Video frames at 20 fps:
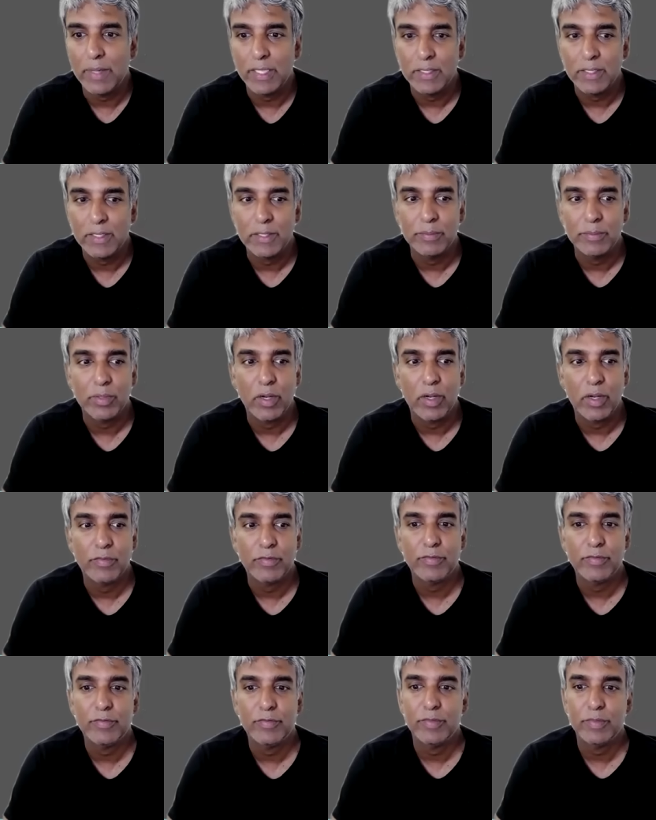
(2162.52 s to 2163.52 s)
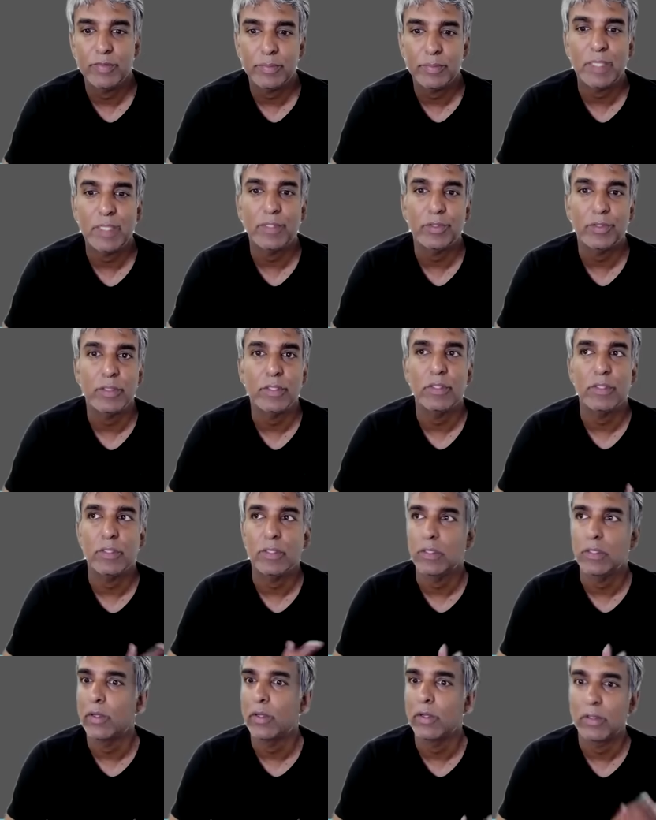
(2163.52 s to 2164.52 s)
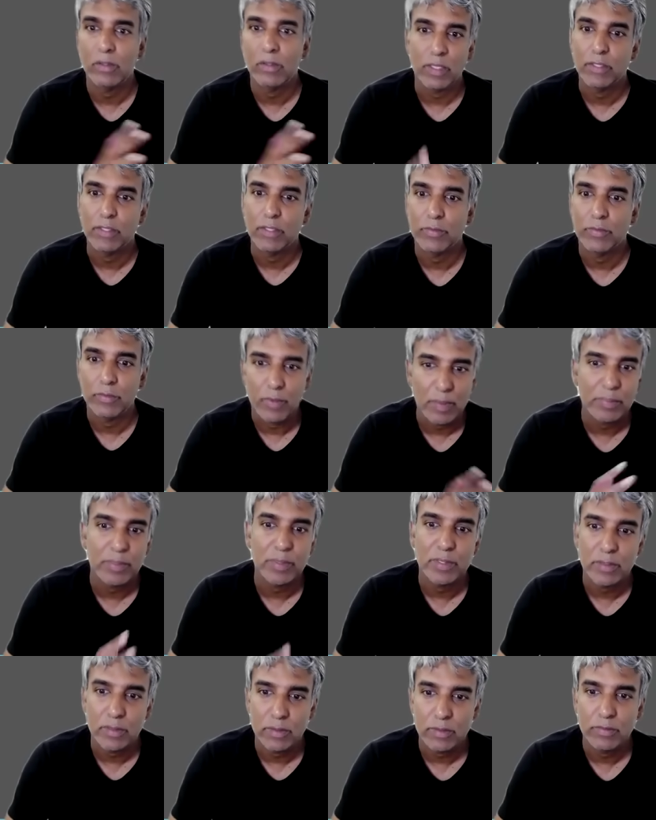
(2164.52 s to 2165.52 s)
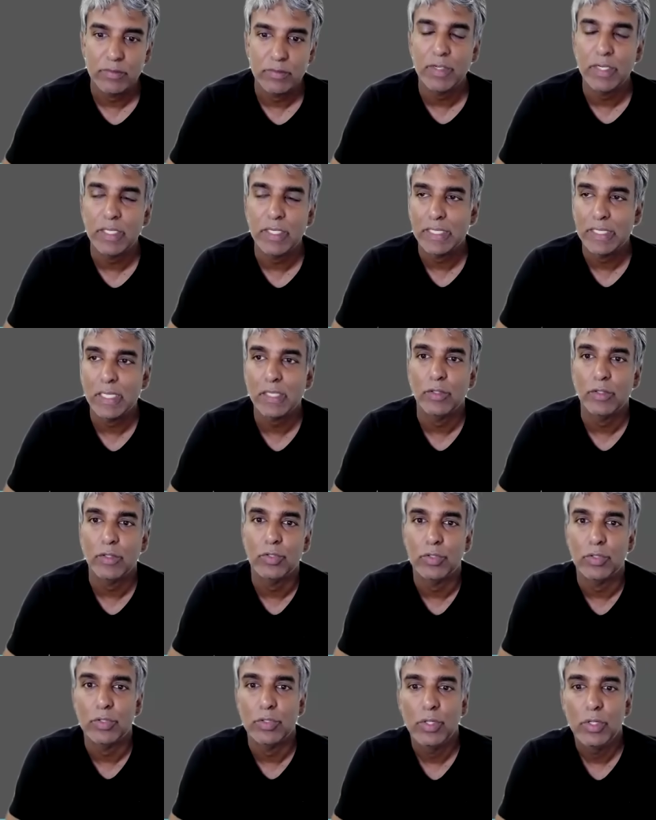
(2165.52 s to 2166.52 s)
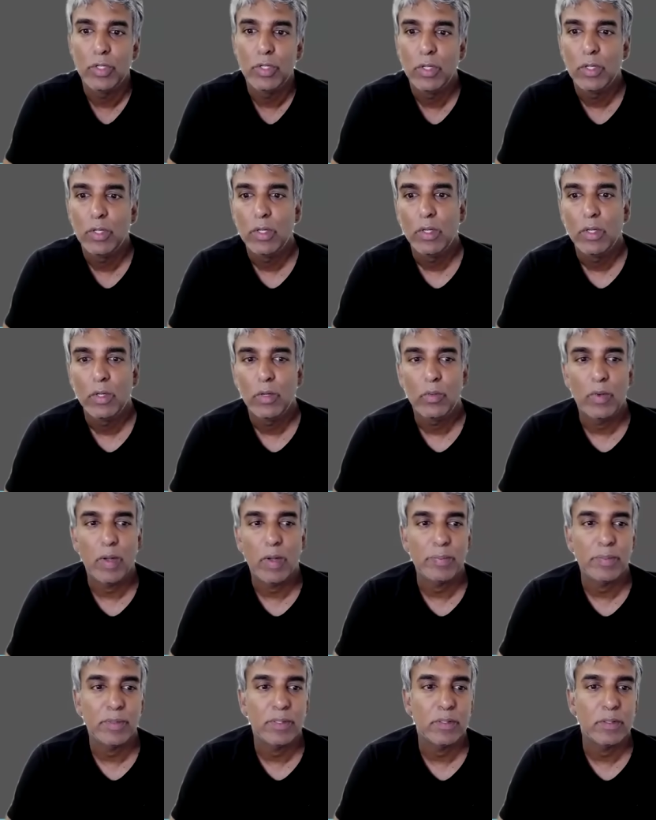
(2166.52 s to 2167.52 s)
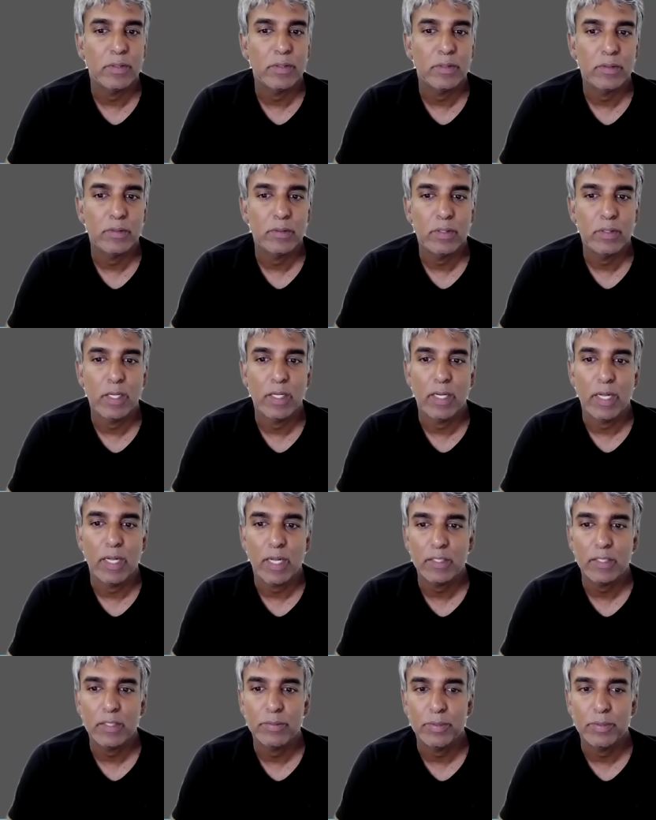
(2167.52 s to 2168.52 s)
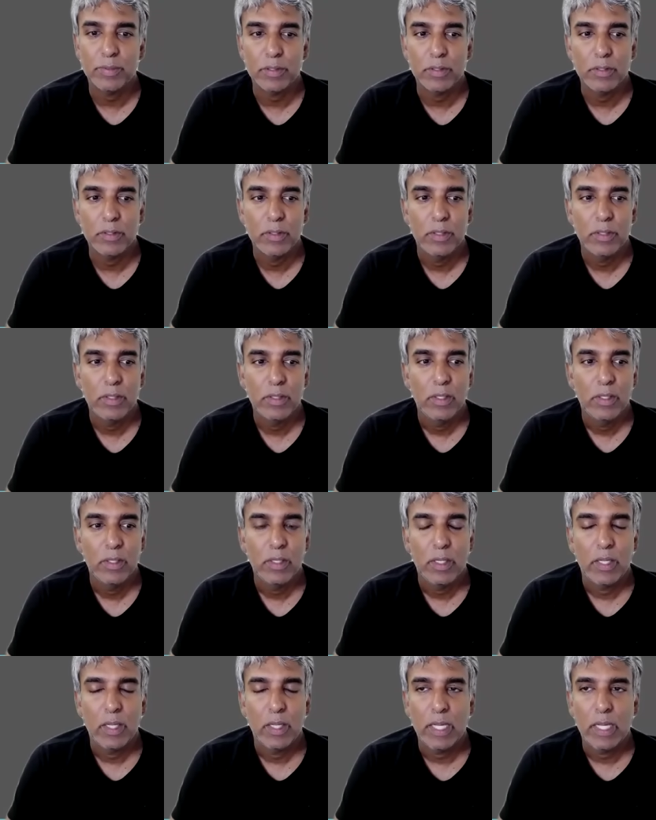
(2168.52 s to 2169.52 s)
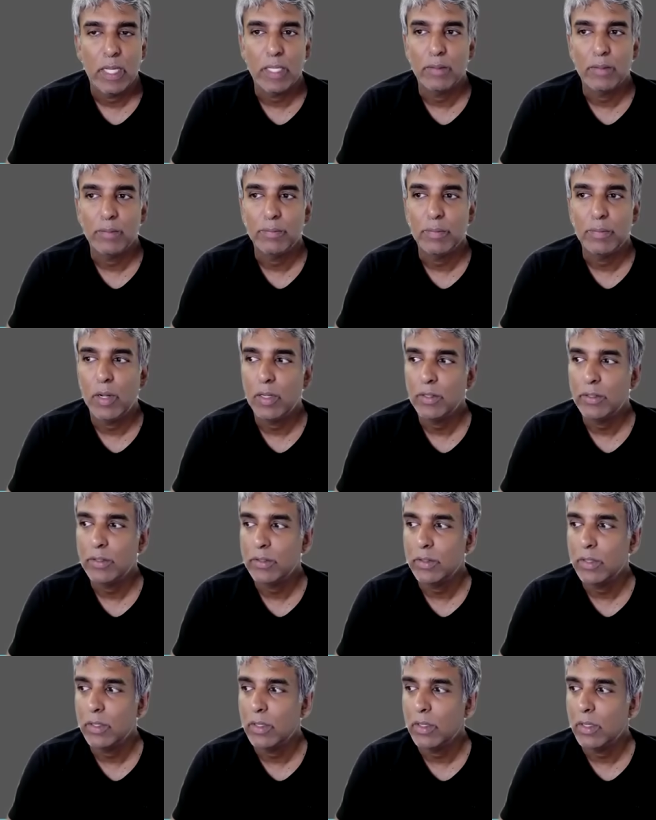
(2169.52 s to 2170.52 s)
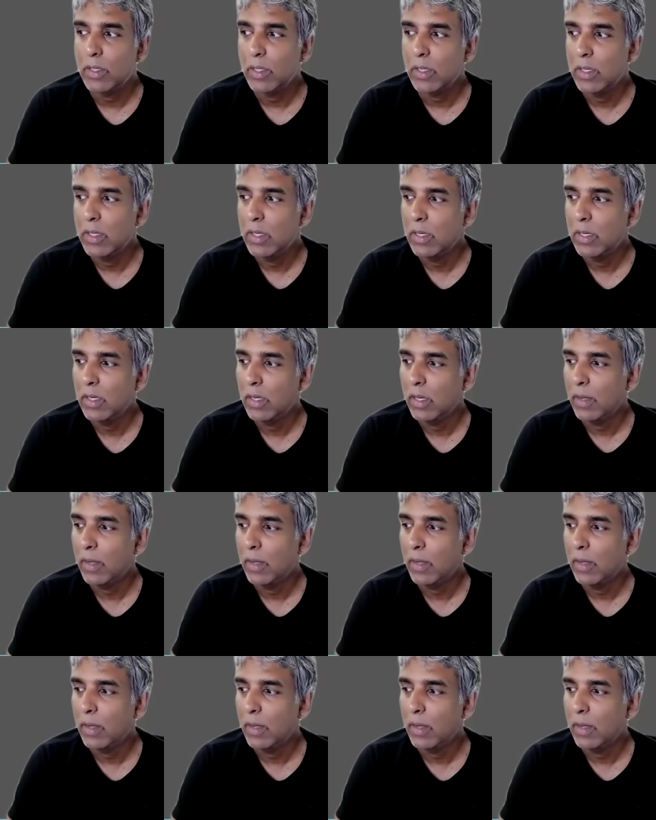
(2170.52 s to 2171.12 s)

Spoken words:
MIT prof, specialist in all kinds of weapons, and very technical weapons kind of expert. And Postol